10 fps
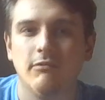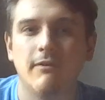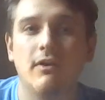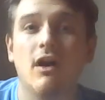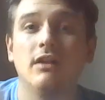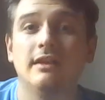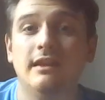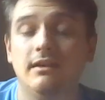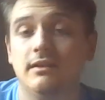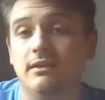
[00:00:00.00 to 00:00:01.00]
with
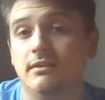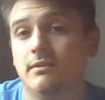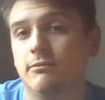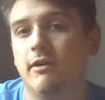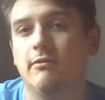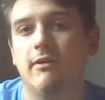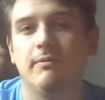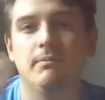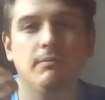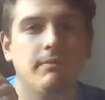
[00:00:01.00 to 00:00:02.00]

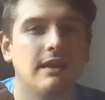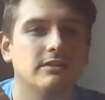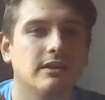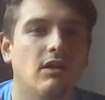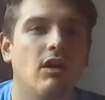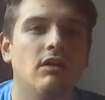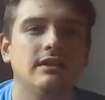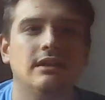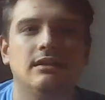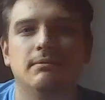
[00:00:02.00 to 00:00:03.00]
with basically all
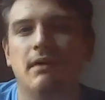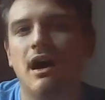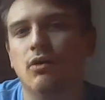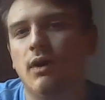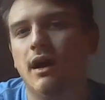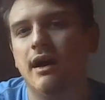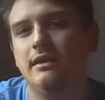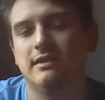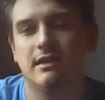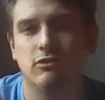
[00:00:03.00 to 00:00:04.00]
the
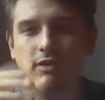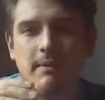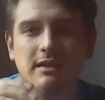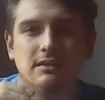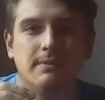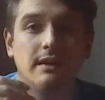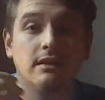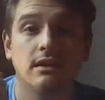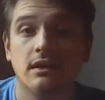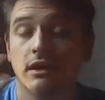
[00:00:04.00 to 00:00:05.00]
Mogwais and Gremlins
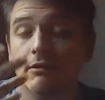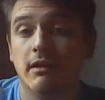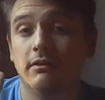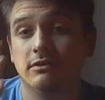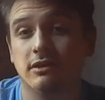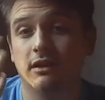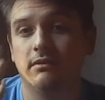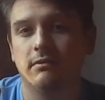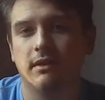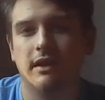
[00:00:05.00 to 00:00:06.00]
being, well,
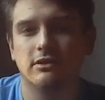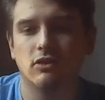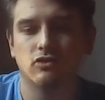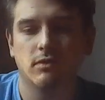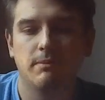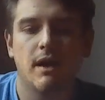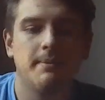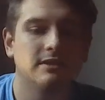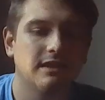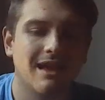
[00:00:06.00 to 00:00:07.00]
done as usual,
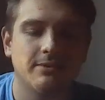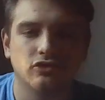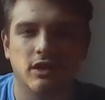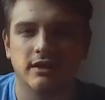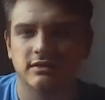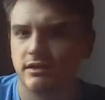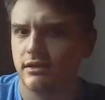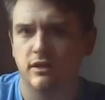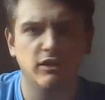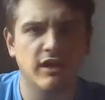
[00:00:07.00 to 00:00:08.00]
puppets and animatronics.
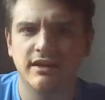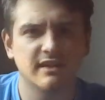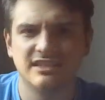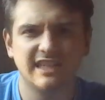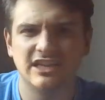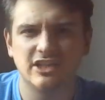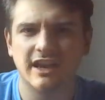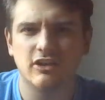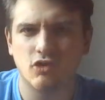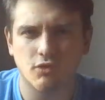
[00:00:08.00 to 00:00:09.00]
None of that
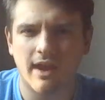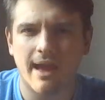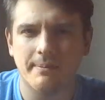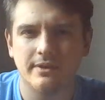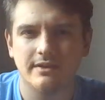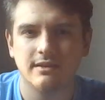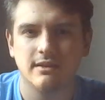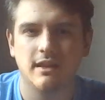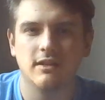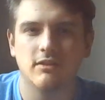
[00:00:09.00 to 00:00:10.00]
CGI crap
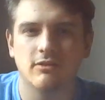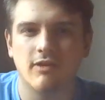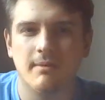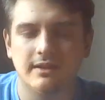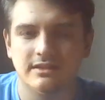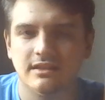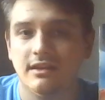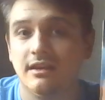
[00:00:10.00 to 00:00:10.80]
in Gremlins.